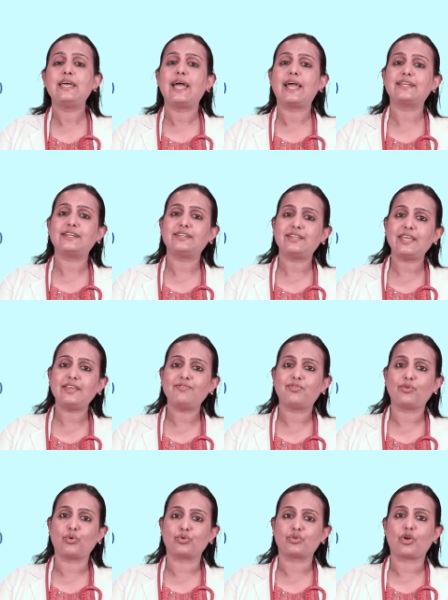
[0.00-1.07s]
and a
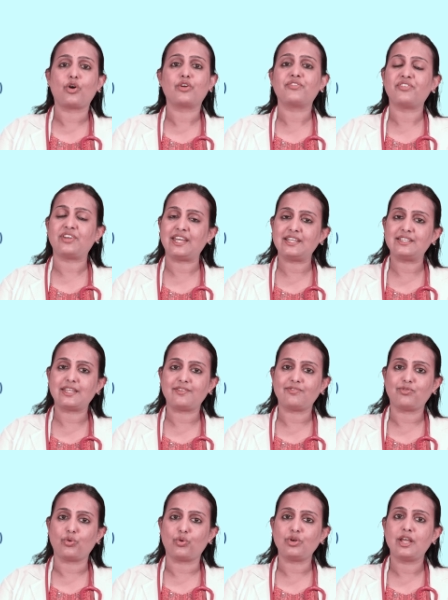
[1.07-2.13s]
T4 or free
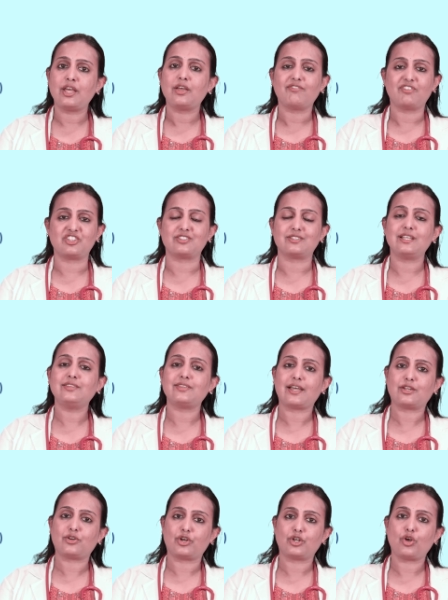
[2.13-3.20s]
T4, which is the
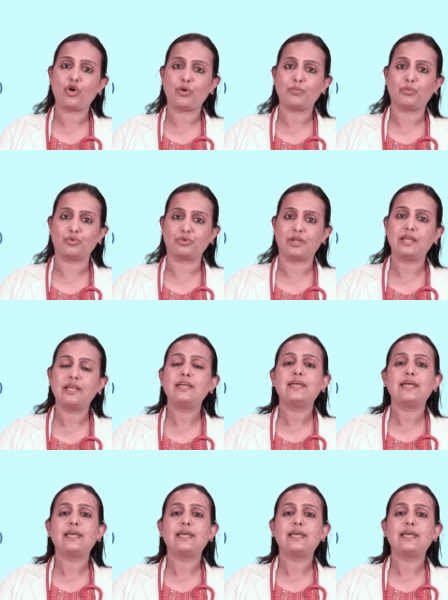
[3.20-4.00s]
thyroid hormone.